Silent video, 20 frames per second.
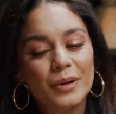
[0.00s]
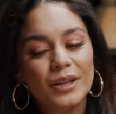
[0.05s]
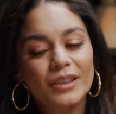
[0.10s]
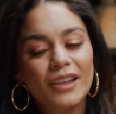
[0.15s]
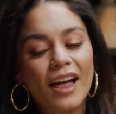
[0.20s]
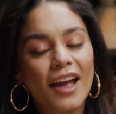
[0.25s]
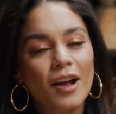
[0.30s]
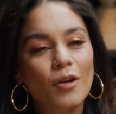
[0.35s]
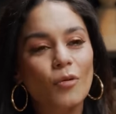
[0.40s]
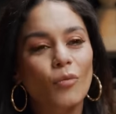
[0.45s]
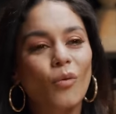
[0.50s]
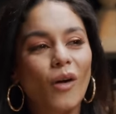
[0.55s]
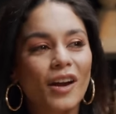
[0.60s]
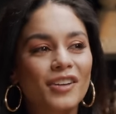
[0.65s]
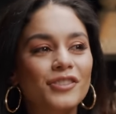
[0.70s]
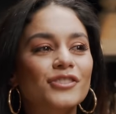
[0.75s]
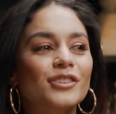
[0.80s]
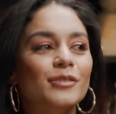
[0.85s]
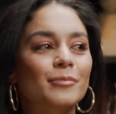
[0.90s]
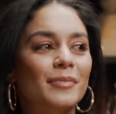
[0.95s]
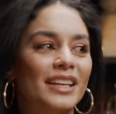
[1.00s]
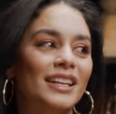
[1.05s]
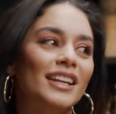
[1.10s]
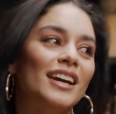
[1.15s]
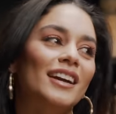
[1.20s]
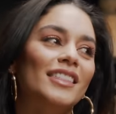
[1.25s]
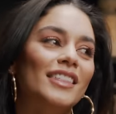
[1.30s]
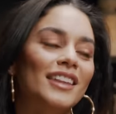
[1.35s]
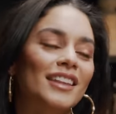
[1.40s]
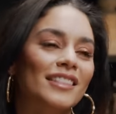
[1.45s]
But like wonderment,
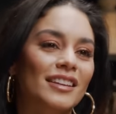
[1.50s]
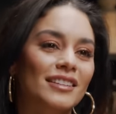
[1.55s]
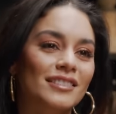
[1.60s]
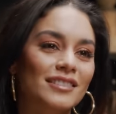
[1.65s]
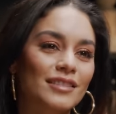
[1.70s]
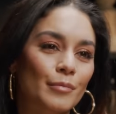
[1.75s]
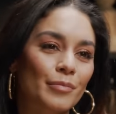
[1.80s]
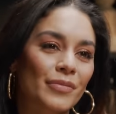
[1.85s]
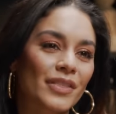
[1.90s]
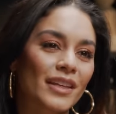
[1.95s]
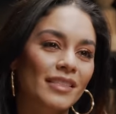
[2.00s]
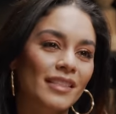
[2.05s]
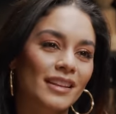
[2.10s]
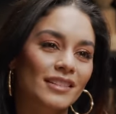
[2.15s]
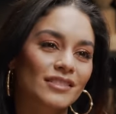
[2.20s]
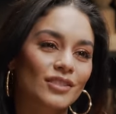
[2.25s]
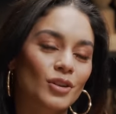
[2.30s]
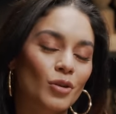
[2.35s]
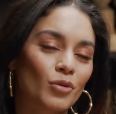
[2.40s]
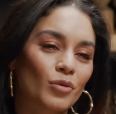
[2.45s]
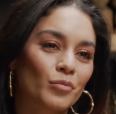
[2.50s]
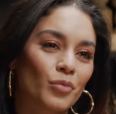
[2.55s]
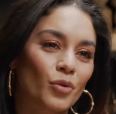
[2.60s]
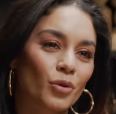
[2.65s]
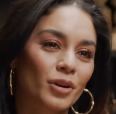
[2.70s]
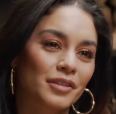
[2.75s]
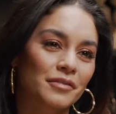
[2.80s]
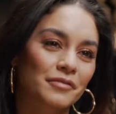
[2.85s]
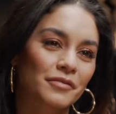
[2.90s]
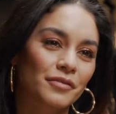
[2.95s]
I think, is something that's so
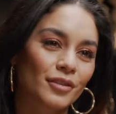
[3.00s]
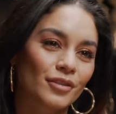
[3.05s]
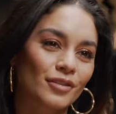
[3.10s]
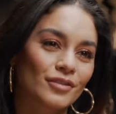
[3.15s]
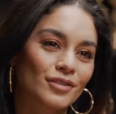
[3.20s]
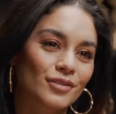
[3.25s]
important for the